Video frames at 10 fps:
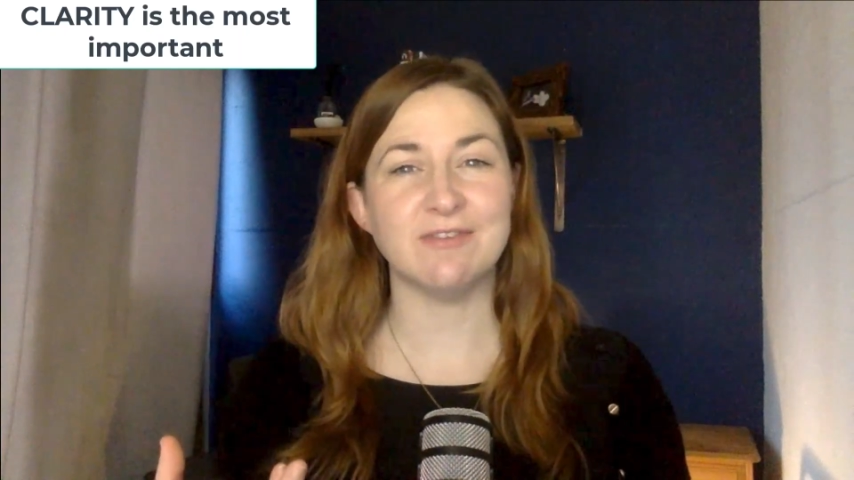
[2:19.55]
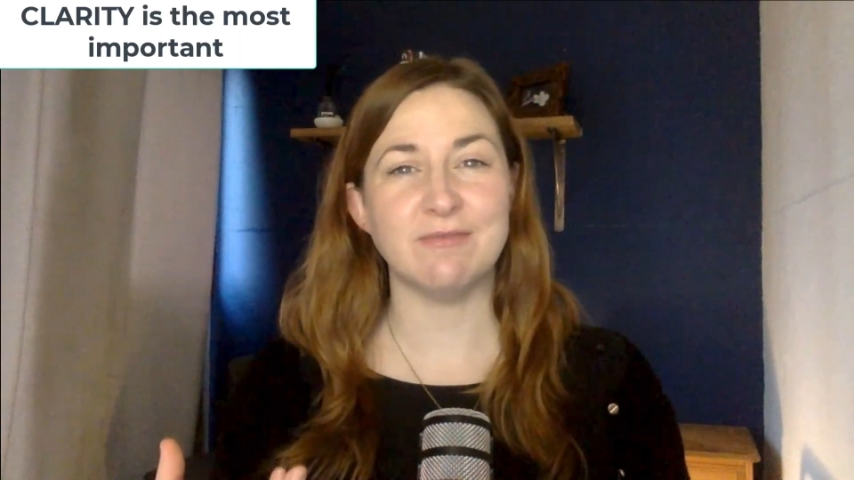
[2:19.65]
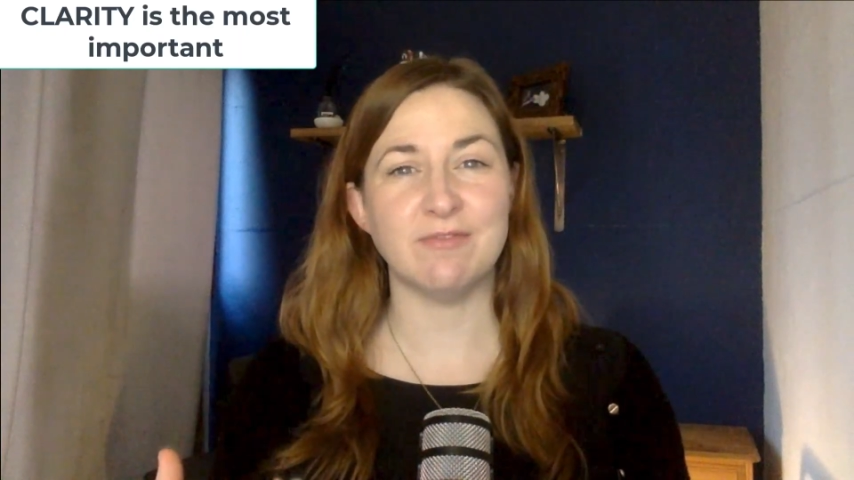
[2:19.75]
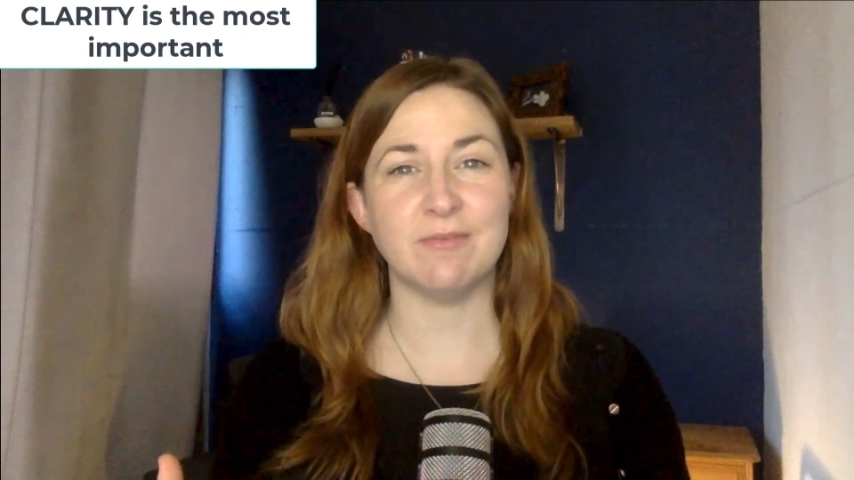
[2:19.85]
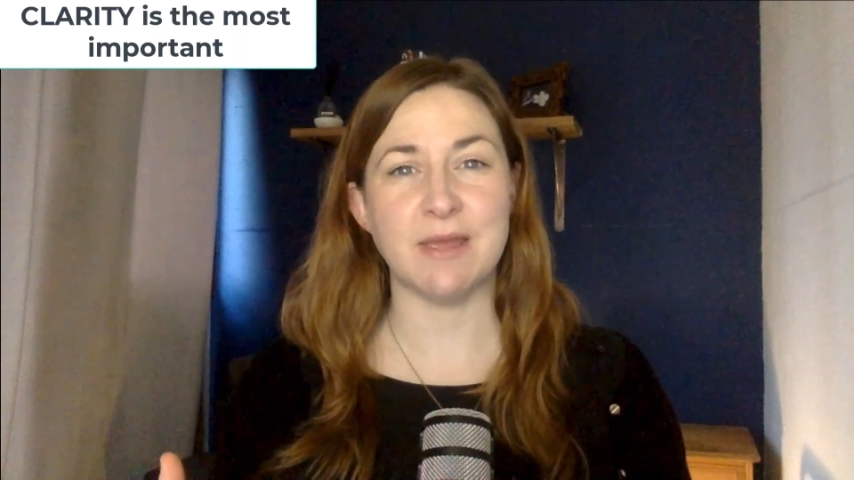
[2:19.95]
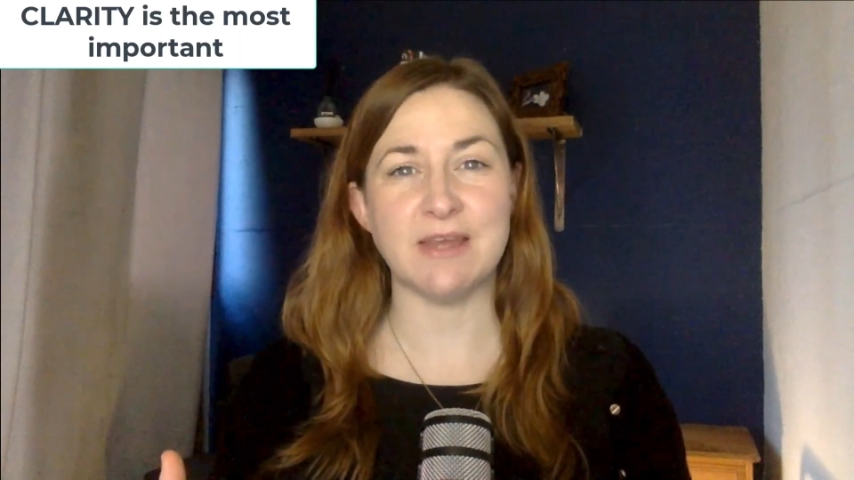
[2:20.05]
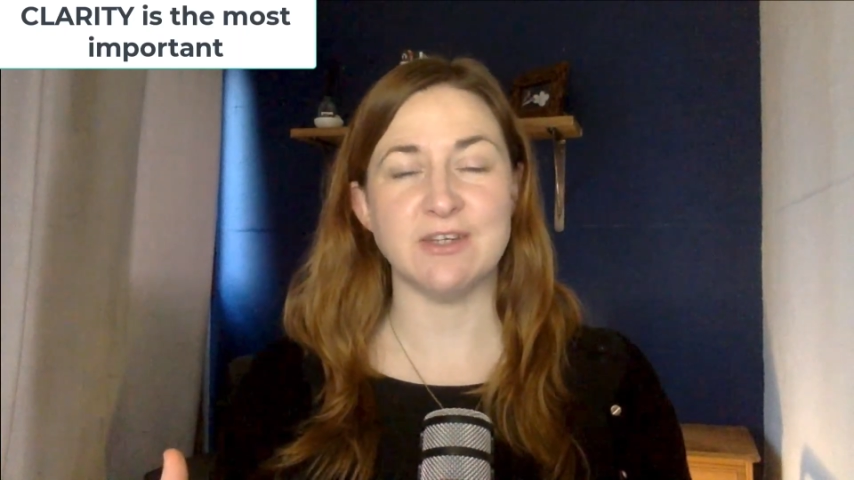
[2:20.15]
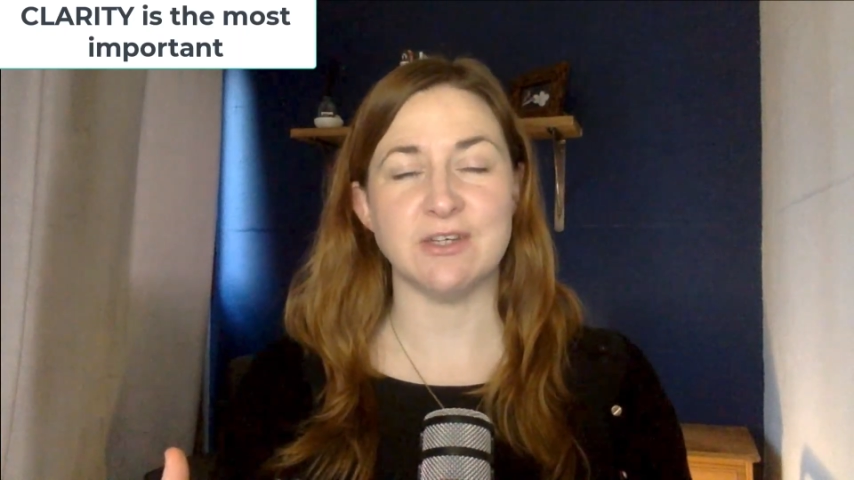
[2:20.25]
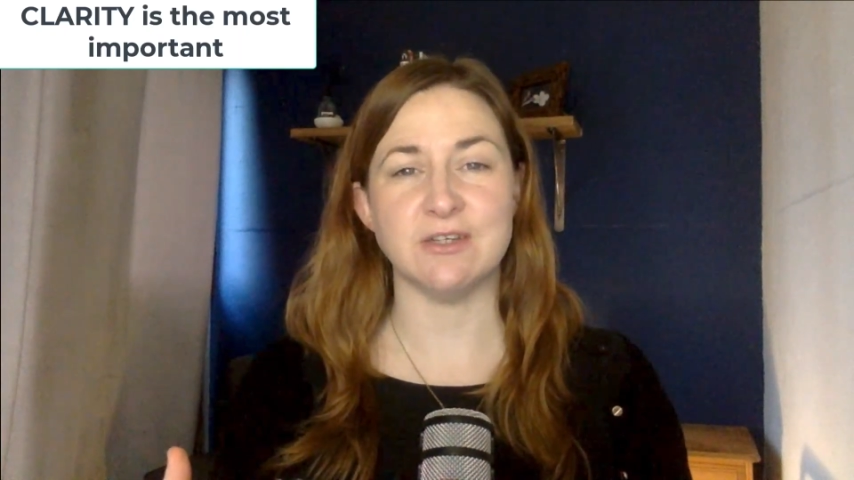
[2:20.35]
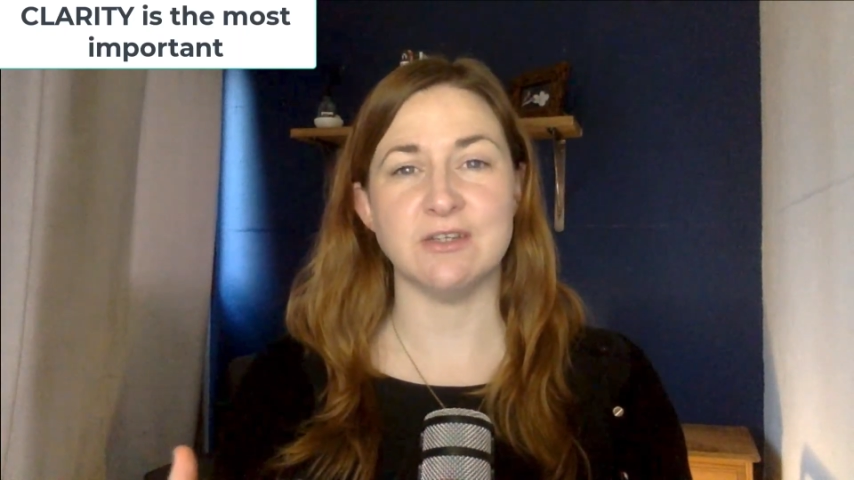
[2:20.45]

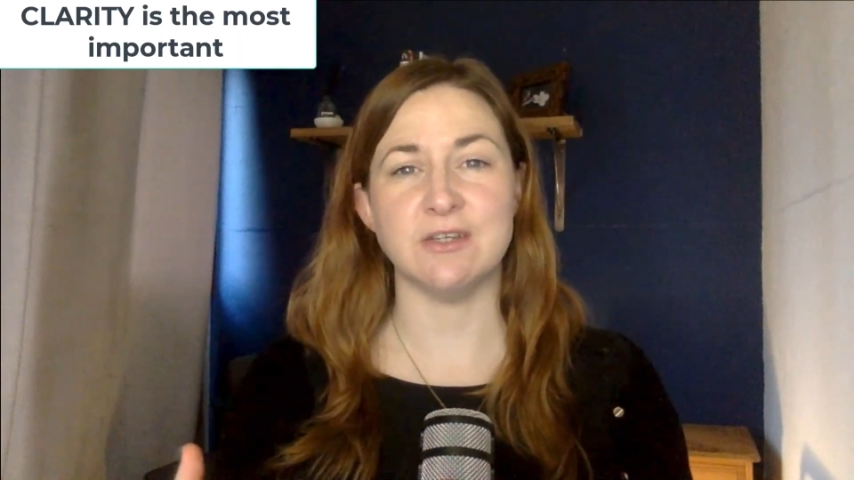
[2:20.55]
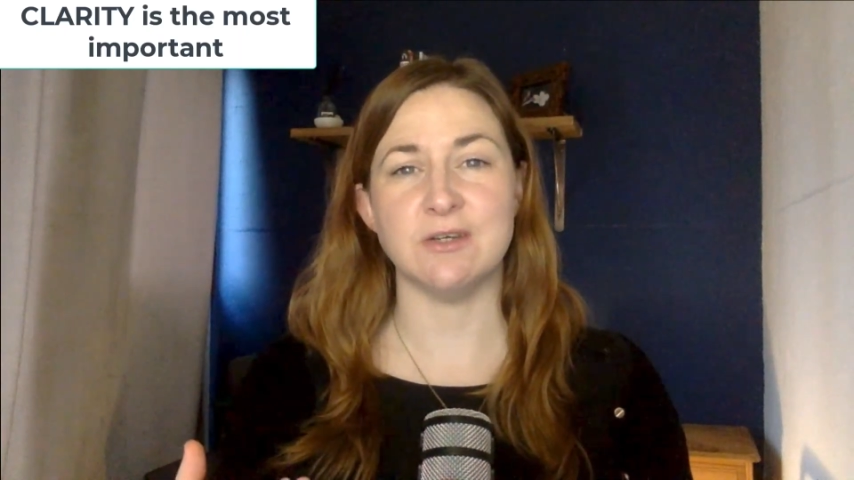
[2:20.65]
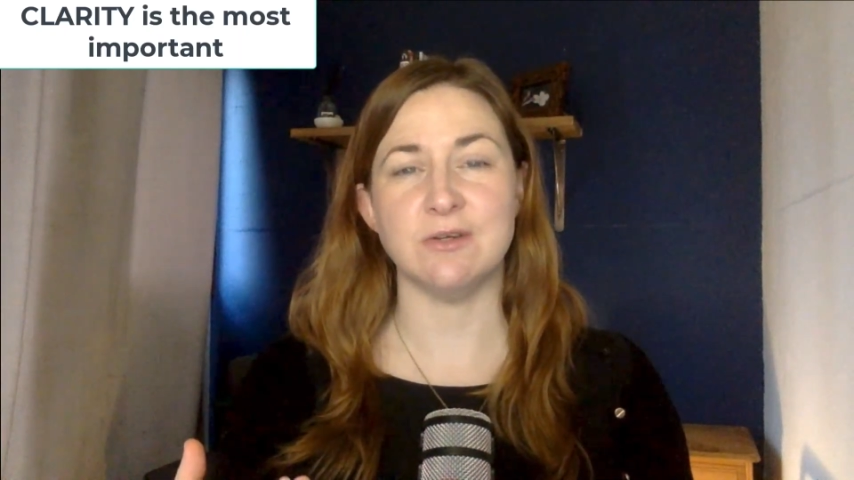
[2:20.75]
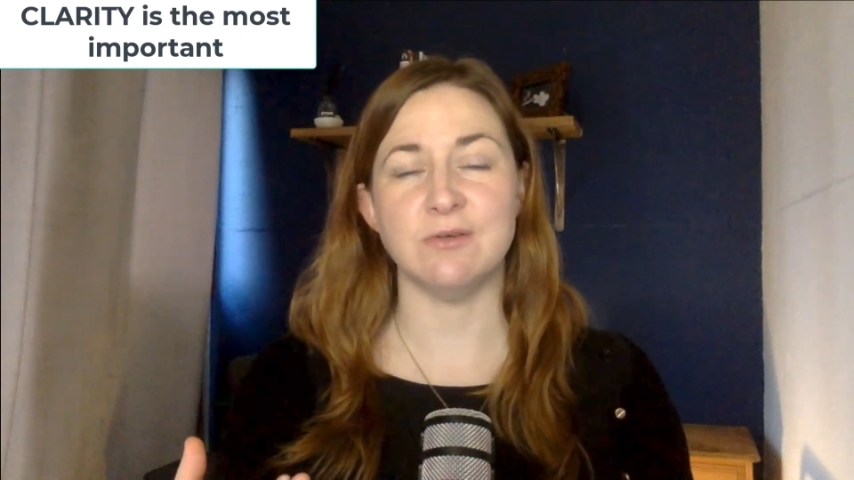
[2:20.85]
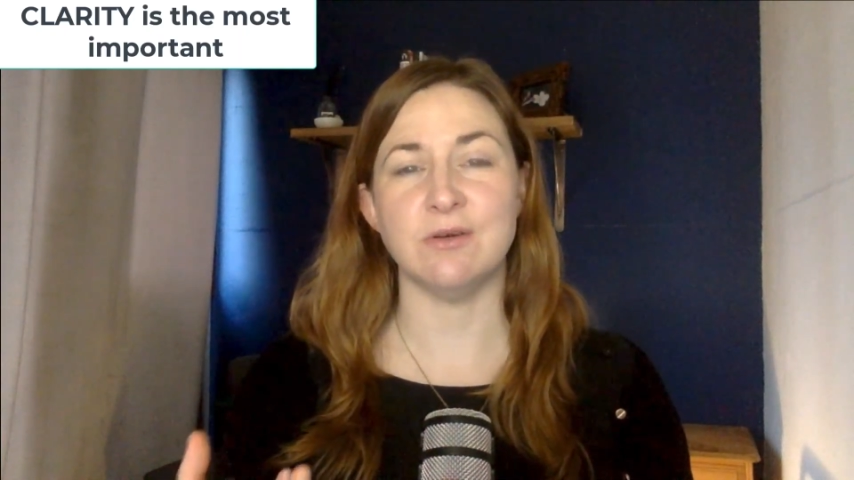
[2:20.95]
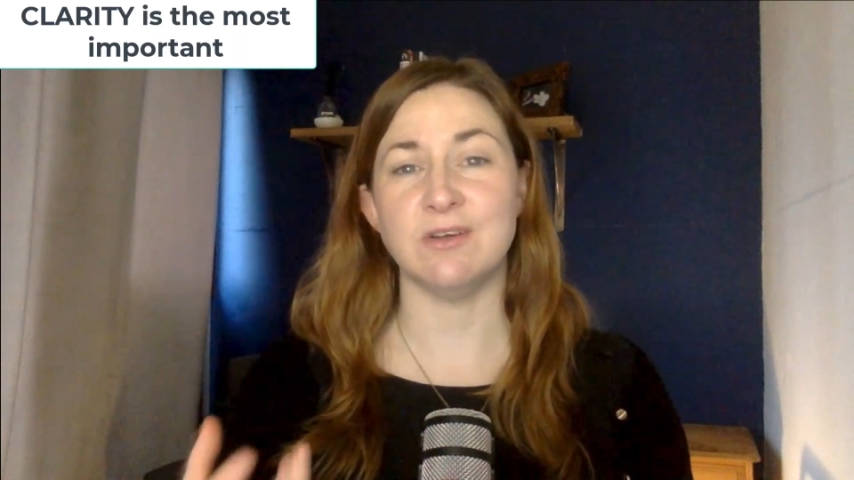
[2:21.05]
information to